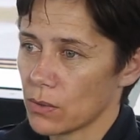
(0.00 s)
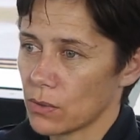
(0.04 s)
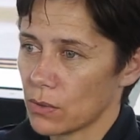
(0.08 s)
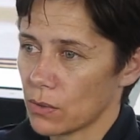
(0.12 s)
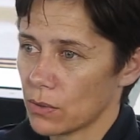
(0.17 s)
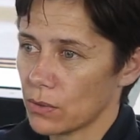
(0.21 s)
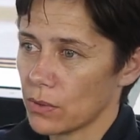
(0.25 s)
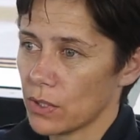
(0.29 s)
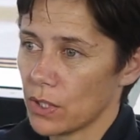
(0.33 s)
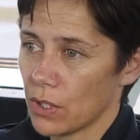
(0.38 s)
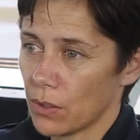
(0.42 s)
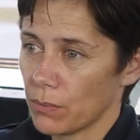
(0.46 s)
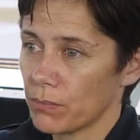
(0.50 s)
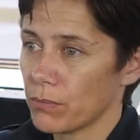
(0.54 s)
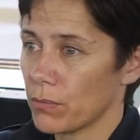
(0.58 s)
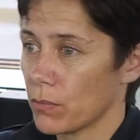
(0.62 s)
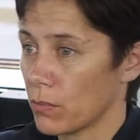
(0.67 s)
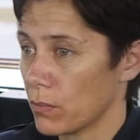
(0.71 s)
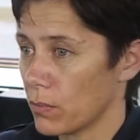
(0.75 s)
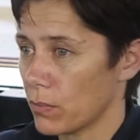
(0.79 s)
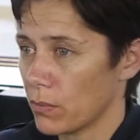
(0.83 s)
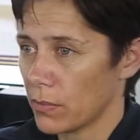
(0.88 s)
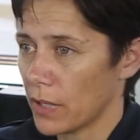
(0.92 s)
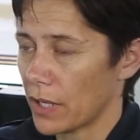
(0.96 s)
or
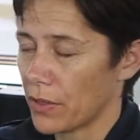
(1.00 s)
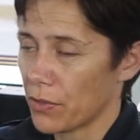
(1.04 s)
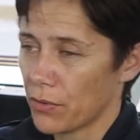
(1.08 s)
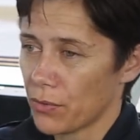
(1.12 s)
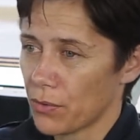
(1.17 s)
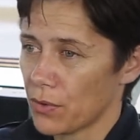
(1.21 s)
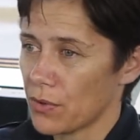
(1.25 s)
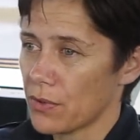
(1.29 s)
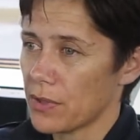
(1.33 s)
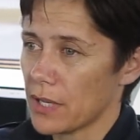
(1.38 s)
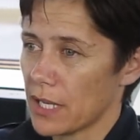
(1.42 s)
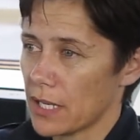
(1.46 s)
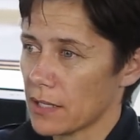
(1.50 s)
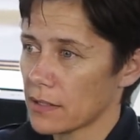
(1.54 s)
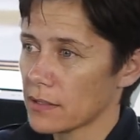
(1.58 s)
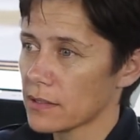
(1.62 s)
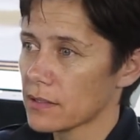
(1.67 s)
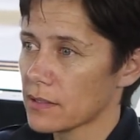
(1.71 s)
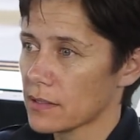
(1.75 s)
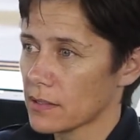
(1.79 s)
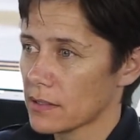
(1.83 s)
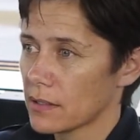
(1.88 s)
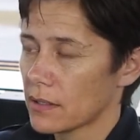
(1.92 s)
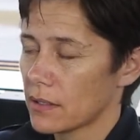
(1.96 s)
run through
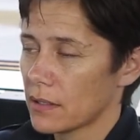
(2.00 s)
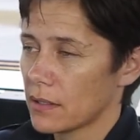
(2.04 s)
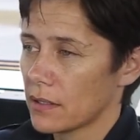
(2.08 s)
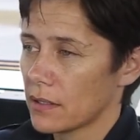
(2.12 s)
things.